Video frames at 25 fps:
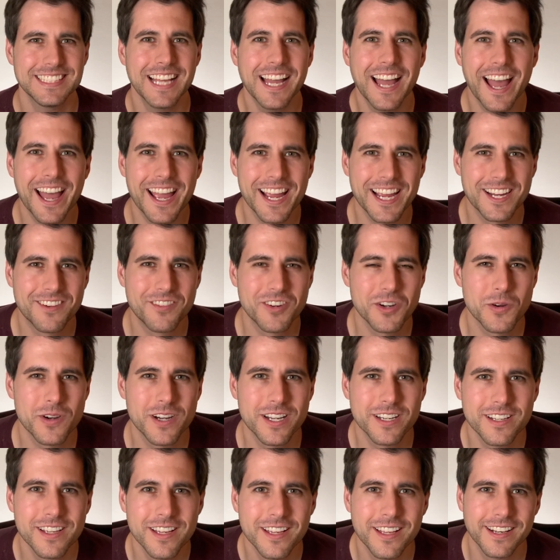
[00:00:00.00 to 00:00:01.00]
Hey
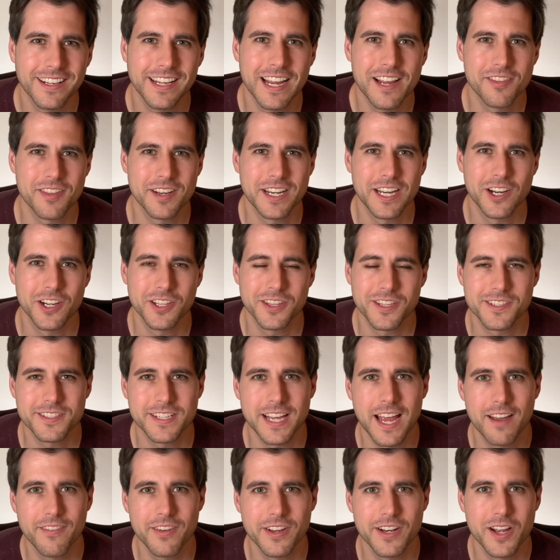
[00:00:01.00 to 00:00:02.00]
everyone, Nathan here at The
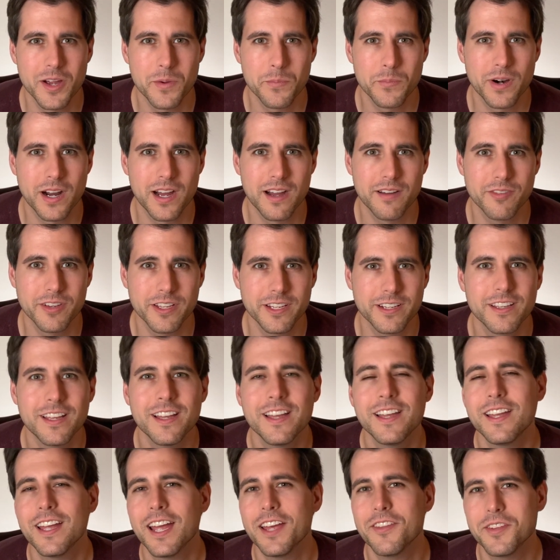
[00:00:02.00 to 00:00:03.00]
Savvy Nonprofit.
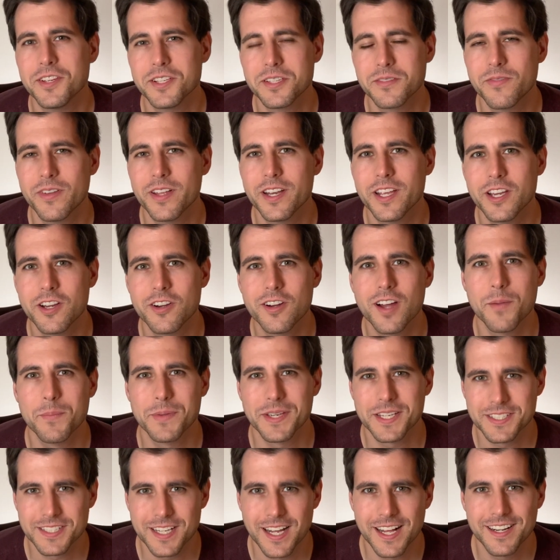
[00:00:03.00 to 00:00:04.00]
In this video, I'm
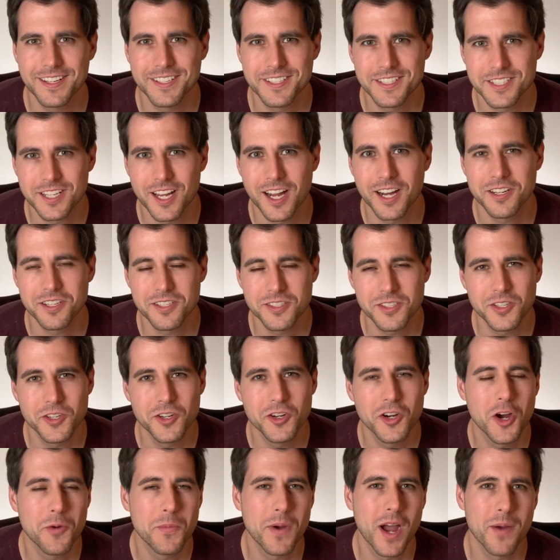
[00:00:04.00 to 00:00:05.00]
excited to talk to
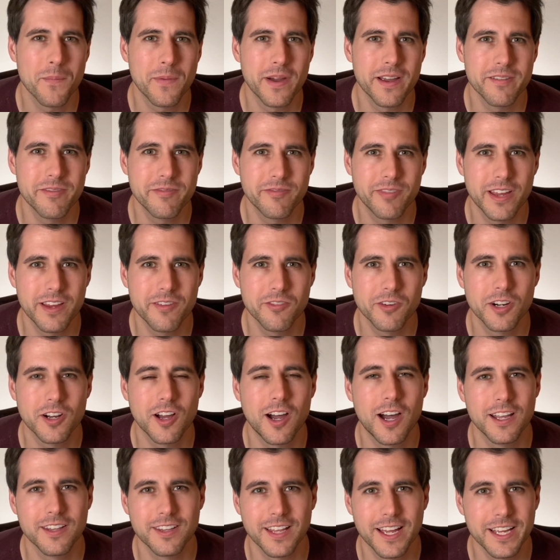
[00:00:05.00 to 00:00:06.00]
you about my favorite
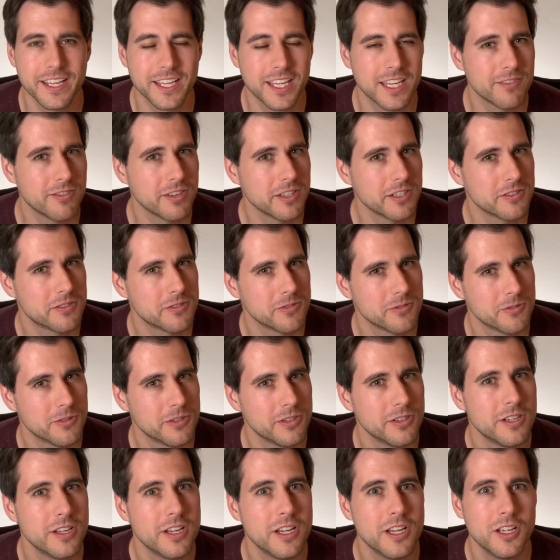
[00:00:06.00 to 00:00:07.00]
online giving
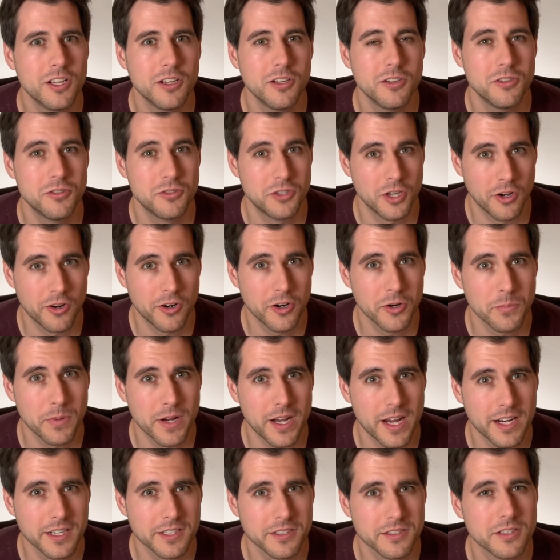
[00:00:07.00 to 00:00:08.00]
tool,
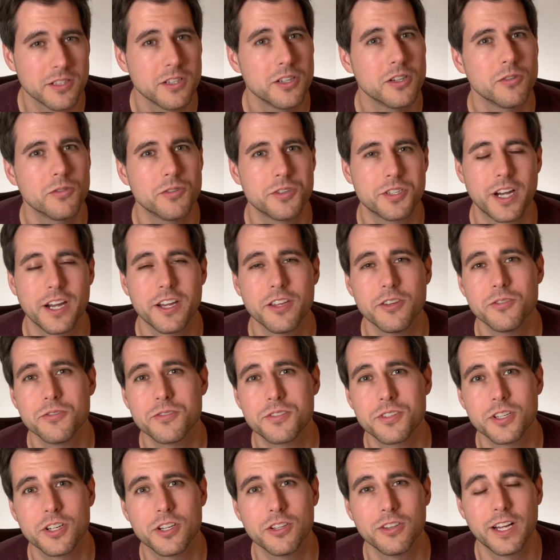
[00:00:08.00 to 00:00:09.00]
Donorbox, which I use
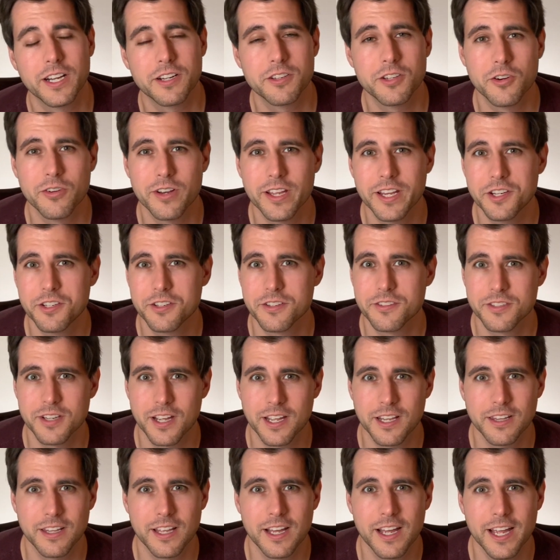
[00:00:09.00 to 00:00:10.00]
to collect donations
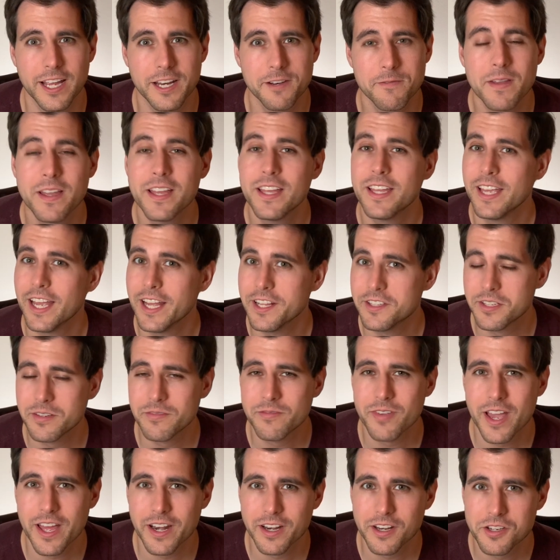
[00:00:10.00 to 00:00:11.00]
online, its
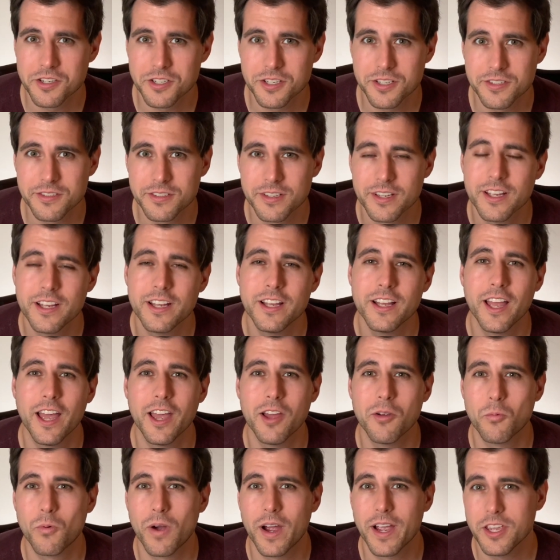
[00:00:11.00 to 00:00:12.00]
advantages,
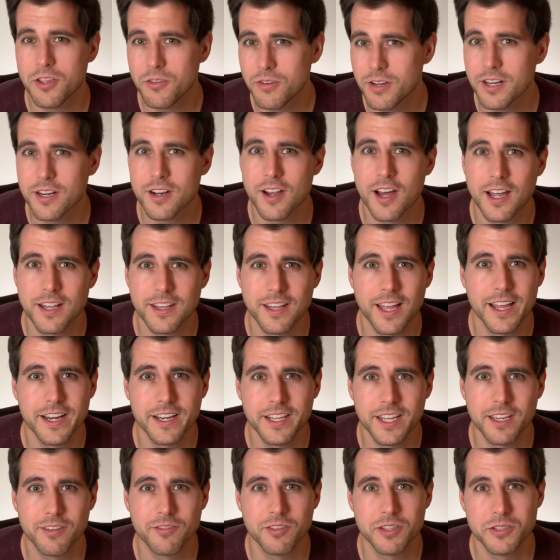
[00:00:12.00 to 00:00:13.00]
and why you need an online
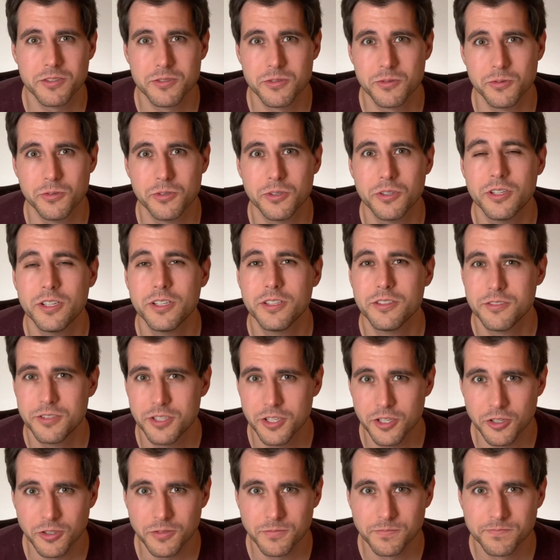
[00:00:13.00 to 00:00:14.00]
giving tool
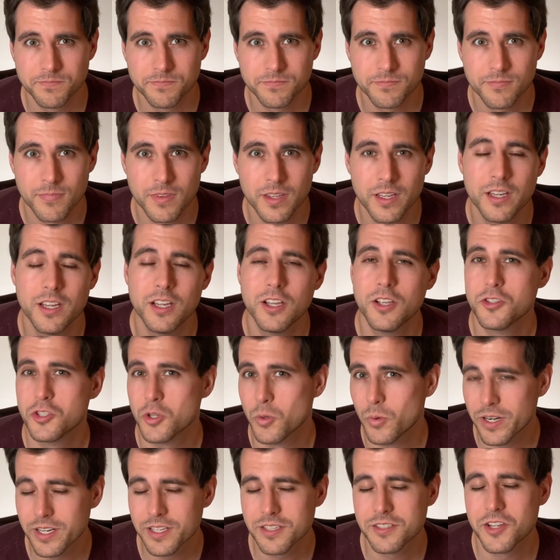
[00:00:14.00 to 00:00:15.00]
too. So
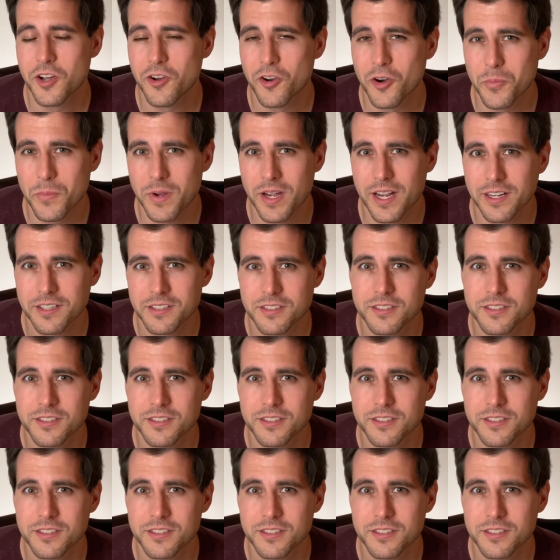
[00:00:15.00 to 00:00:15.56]
what is Donorbox?